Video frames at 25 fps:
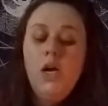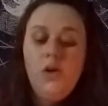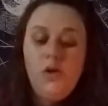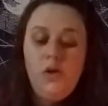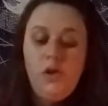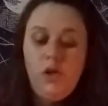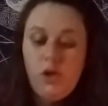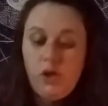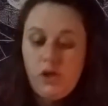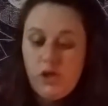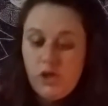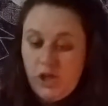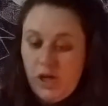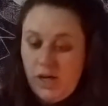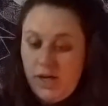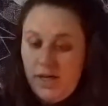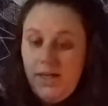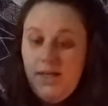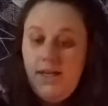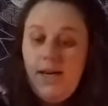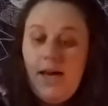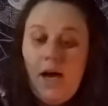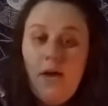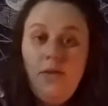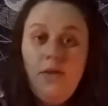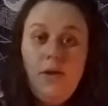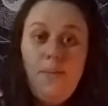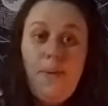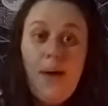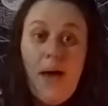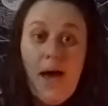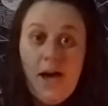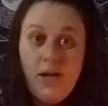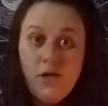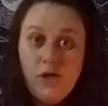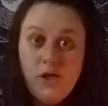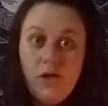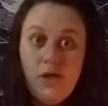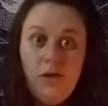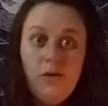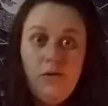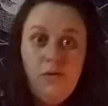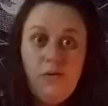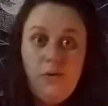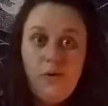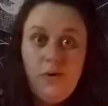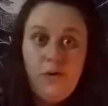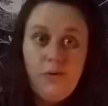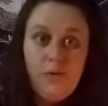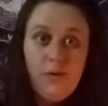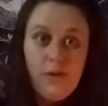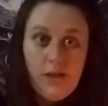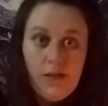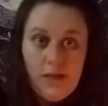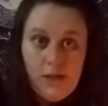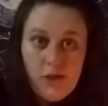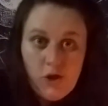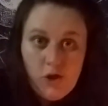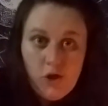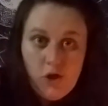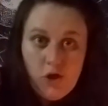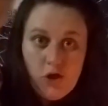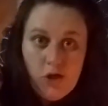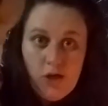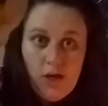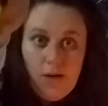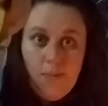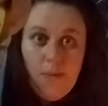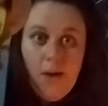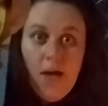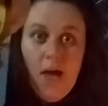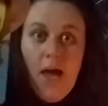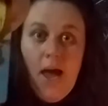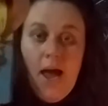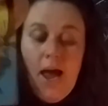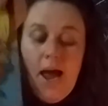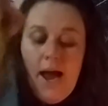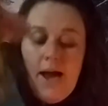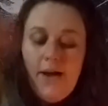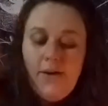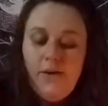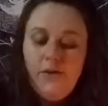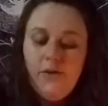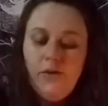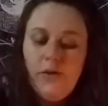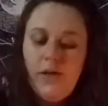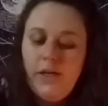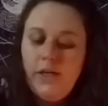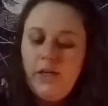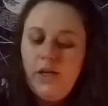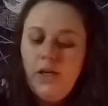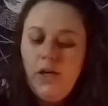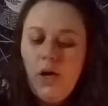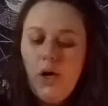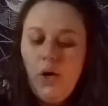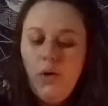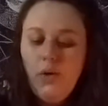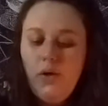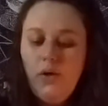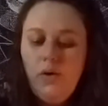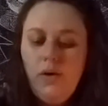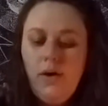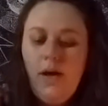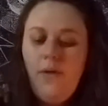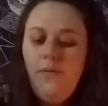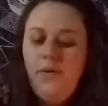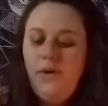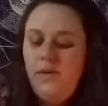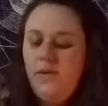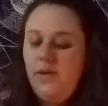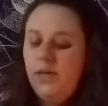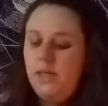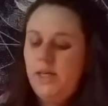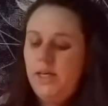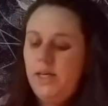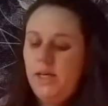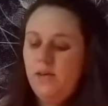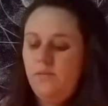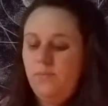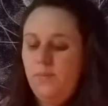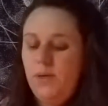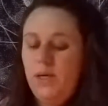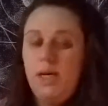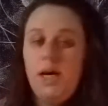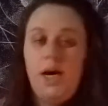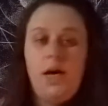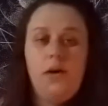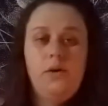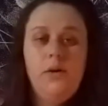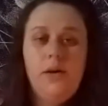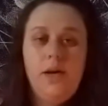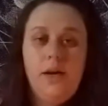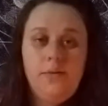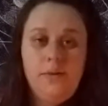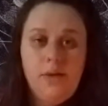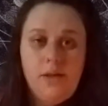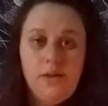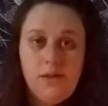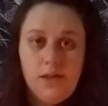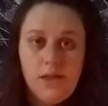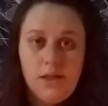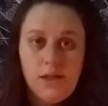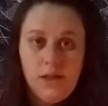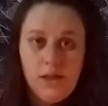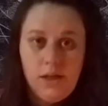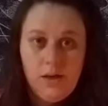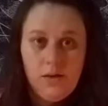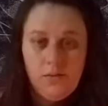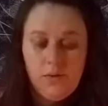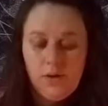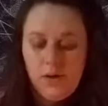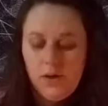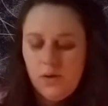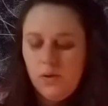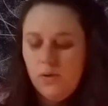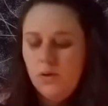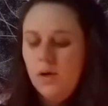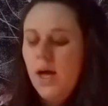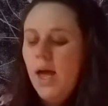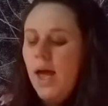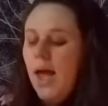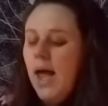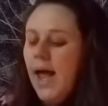You're shutting down the passion for the relationship, and you're like, you know, you don't have anything to give me, I don't have anything to give you.